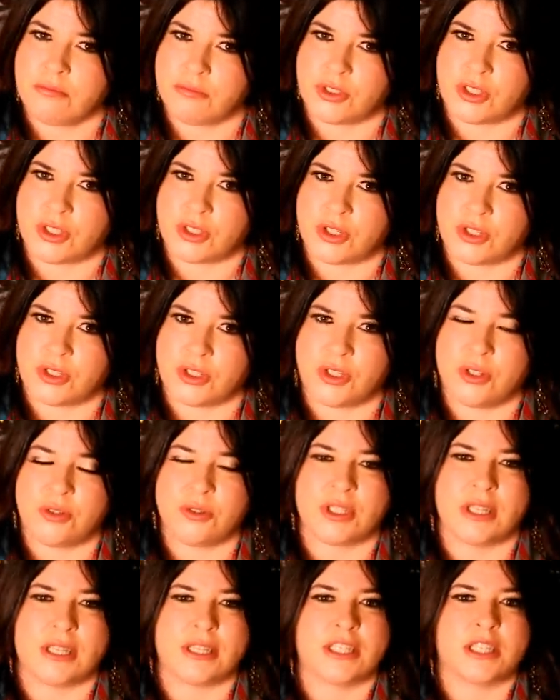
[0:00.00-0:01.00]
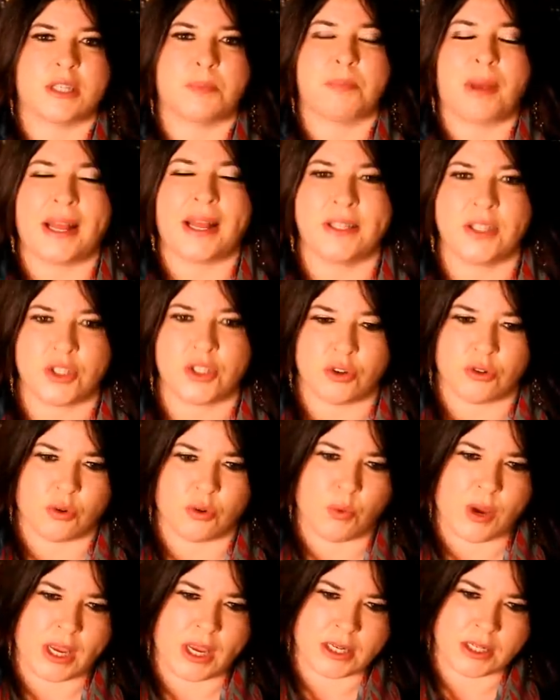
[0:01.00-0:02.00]
which is good news, it expands your
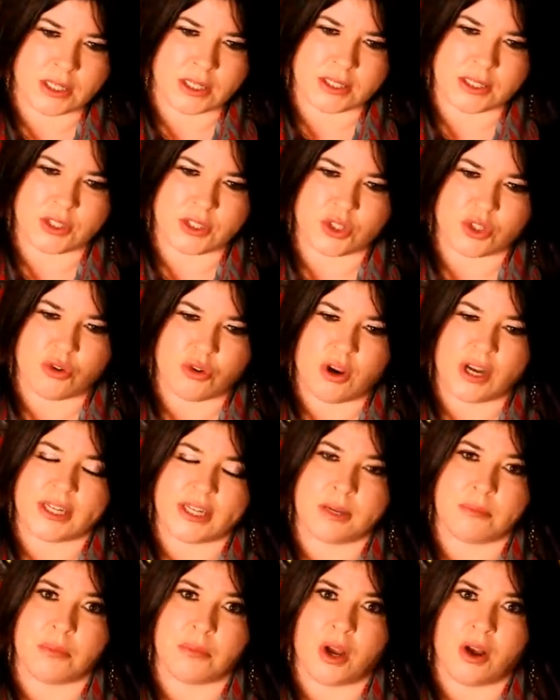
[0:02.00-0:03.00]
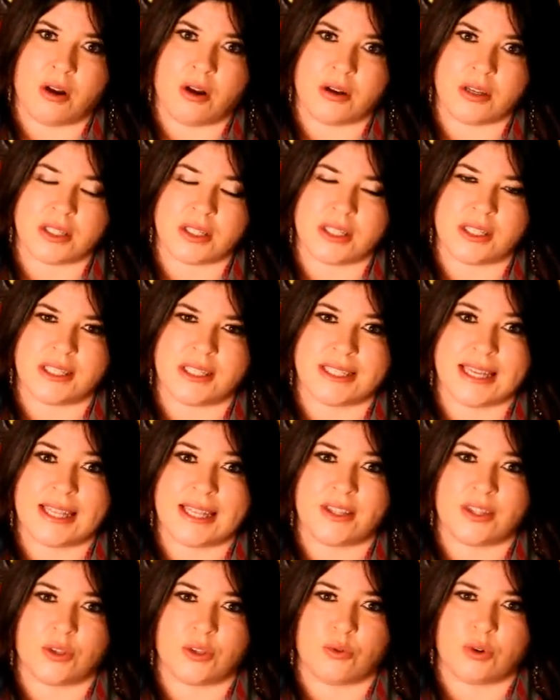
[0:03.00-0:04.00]
awareness, is trining Mars in the
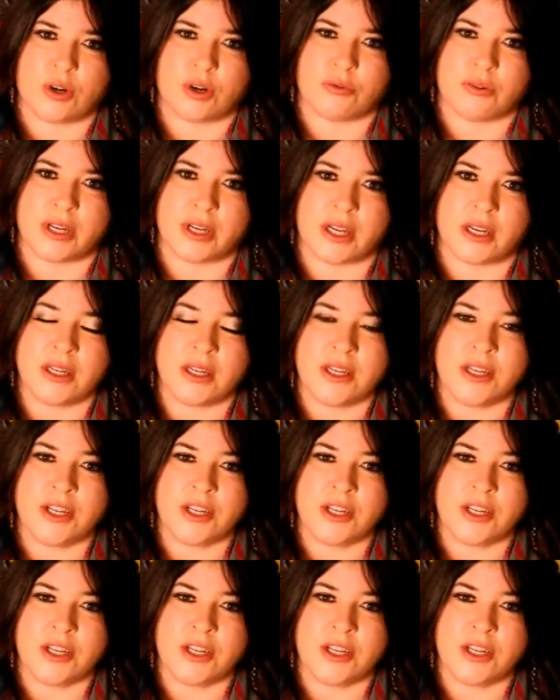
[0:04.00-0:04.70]
10th, your career.